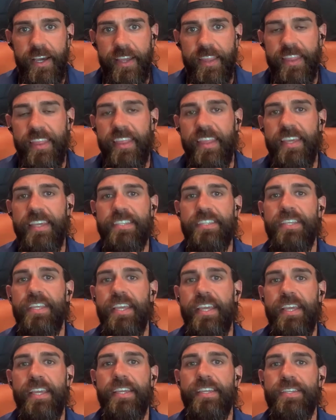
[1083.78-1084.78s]
This
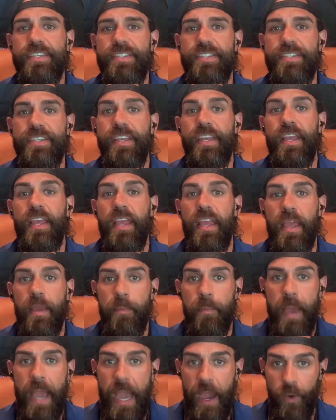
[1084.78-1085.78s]
is
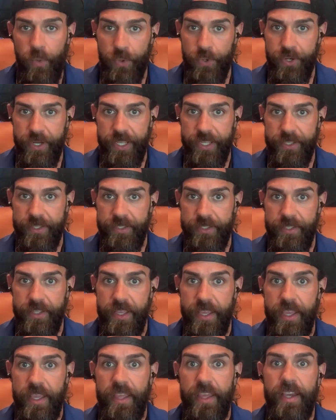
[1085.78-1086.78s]
empowering.
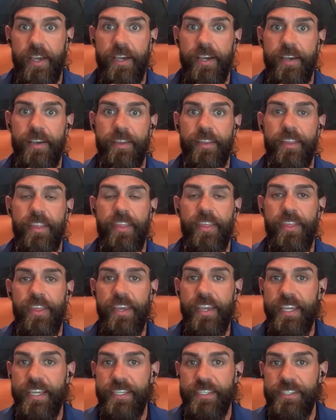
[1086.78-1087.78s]

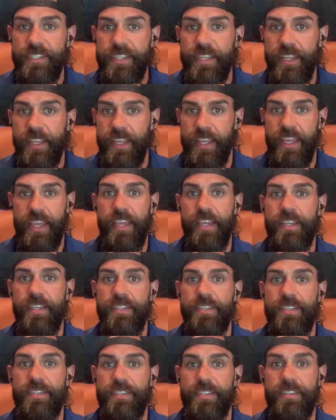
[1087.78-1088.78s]
This
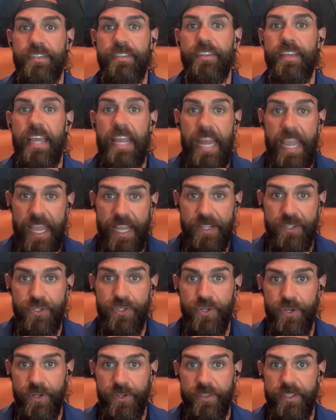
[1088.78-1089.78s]
is an
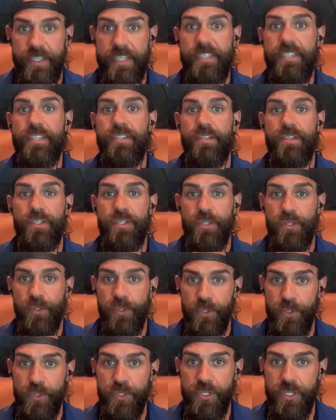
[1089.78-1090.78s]
answer. This is a
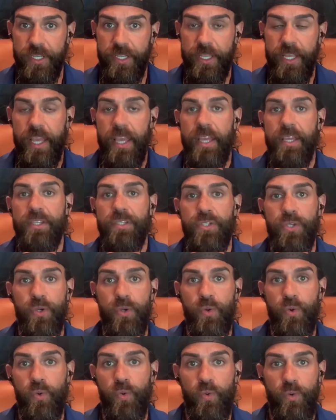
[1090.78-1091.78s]
solution
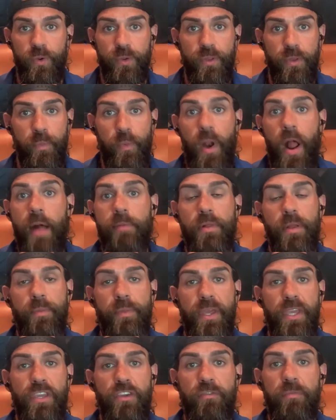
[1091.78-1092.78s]
to the problem
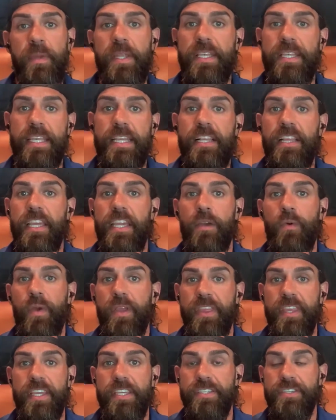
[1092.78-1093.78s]
that you've been dealing
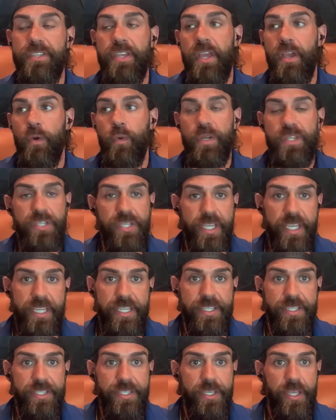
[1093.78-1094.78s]
with, which
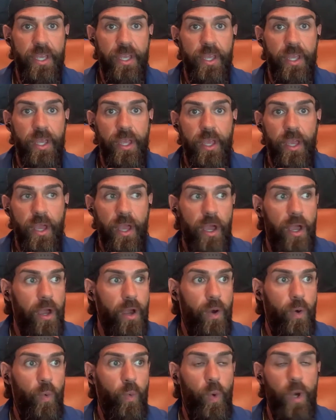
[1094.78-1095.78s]
is,
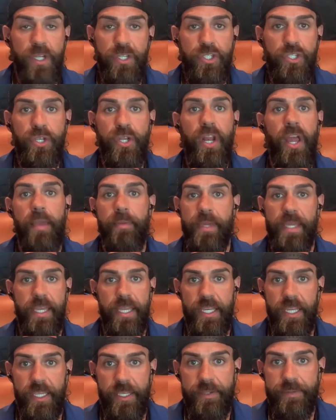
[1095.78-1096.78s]
what should I be
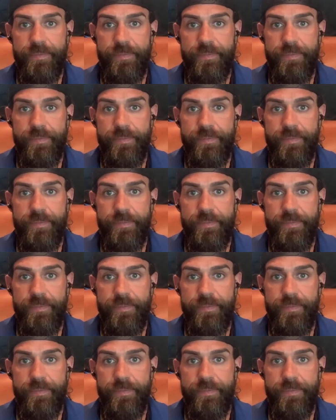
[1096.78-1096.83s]
eating?